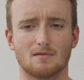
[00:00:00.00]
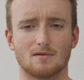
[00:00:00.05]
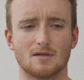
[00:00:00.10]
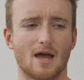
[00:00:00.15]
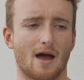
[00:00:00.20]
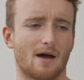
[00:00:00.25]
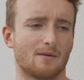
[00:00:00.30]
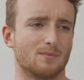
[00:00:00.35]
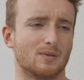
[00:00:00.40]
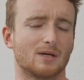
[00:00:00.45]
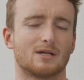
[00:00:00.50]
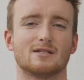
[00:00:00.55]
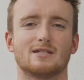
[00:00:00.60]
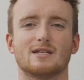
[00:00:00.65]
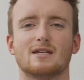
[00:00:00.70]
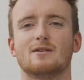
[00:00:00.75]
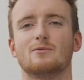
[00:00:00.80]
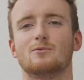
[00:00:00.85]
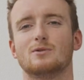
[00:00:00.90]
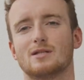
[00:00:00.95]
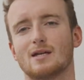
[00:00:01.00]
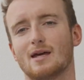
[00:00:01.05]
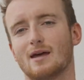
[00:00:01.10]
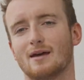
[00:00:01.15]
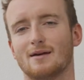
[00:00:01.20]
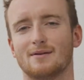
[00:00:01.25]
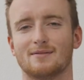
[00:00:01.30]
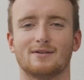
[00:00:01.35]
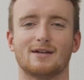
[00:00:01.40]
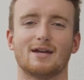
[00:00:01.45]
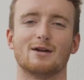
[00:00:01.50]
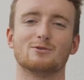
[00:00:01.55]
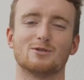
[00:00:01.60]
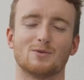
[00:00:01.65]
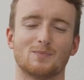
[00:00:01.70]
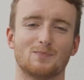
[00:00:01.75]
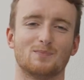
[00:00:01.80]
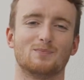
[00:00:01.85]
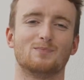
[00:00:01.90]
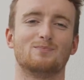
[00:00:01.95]
Because it was
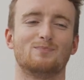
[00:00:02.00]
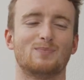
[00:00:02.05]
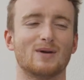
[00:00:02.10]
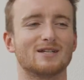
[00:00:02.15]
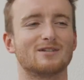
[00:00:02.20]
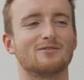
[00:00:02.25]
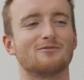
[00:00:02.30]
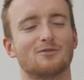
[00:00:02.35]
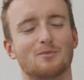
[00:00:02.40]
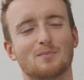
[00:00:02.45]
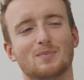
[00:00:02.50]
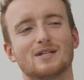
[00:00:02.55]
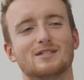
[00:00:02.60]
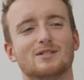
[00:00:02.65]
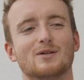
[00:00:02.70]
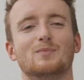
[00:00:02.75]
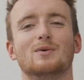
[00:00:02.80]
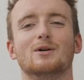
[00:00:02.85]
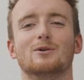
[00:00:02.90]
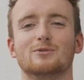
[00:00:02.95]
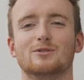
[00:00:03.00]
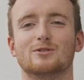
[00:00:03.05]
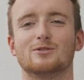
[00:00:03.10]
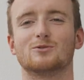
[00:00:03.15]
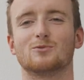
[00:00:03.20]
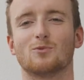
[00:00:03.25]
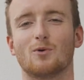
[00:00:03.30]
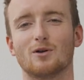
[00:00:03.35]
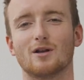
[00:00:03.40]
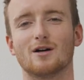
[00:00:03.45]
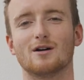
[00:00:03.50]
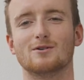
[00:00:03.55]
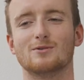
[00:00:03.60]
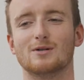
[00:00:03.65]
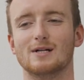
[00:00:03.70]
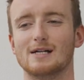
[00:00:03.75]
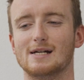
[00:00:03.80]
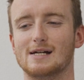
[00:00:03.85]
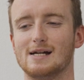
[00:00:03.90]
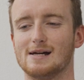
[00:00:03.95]
a bit of a bitter pill to
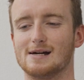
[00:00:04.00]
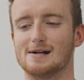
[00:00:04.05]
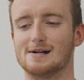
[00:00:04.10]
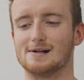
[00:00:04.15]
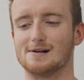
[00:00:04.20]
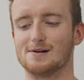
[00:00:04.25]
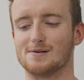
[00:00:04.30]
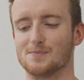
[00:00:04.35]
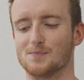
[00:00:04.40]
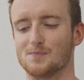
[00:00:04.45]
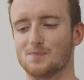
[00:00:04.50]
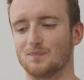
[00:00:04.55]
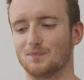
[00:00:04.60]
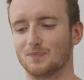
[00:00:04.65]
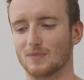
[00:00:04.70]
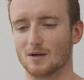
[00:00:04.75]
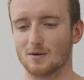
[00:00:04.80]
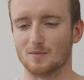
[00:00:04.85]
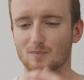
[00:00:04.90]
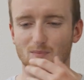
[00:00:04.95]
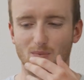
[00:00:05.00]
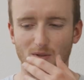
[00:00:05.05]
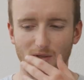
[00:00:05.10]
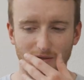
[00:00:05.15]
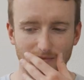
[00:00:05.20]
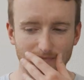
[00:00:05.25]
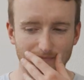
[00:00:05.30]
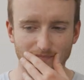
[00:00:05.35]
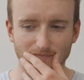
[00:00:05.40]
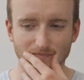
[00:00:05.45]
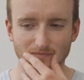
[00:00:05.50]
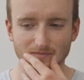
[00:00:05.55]
swallow, but